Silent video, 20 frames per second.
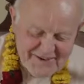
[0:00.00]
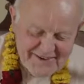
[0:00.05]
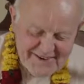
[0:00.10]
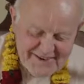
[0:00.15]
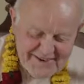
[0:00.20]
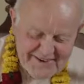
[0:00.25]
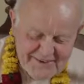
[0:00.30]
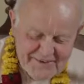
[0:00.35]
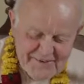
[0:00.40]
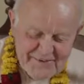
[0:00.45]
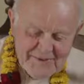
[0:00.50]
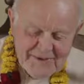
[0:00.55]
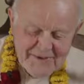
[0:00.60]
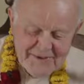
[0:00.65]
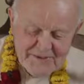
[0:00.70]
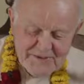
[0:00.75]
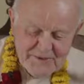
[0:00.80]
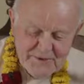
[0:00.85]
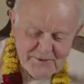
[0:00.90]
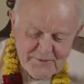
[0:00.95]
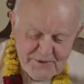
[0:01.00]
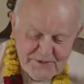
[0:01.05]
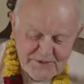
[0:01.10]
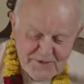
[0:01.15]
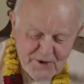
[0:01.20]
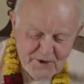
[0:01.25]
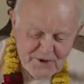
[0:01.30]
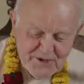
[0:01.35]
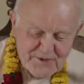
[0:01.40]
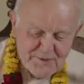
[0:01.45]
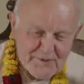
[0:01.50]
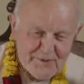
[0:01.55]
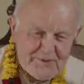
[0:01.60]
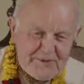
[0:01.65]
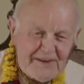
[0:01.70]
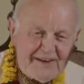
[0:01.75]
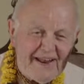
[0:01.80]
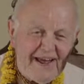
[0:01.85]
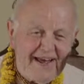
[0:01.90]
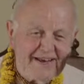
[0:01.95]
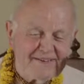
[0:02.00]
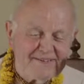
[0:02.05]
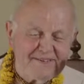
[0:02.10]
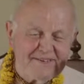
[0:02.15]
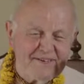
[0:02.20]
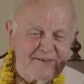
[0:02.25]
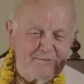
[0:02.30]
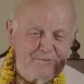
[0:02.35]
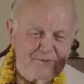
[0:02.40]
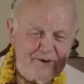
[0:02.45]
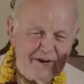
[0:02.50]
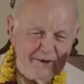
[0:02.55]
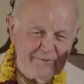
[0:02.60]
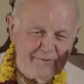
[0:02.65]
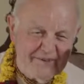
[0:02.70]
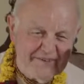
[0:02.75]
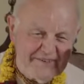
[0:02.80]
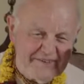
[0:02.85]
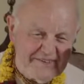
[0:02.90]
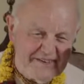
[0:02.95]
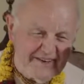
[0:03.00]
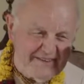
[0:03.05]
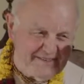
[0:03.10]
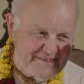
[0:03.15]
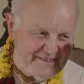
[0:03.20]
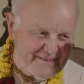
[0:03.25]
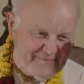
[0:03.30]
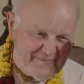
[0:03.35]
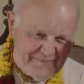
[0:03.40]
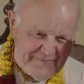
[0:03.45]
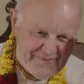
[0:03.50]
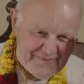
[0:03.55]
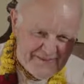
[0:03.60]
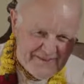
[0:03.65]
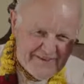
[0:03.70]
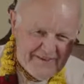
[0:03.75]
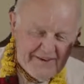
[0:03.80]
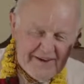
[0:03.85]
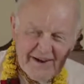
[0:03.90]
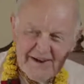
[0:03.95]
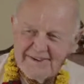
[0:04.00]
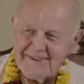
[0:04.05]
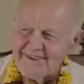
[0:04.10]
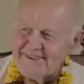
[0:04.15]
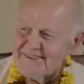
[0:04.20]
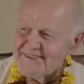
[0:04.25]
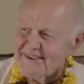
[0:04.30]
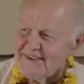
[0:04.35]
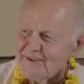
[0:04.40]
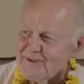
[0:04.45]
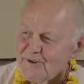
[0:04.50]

Okay. So we talked about the last thing Prabhupada said. I can tell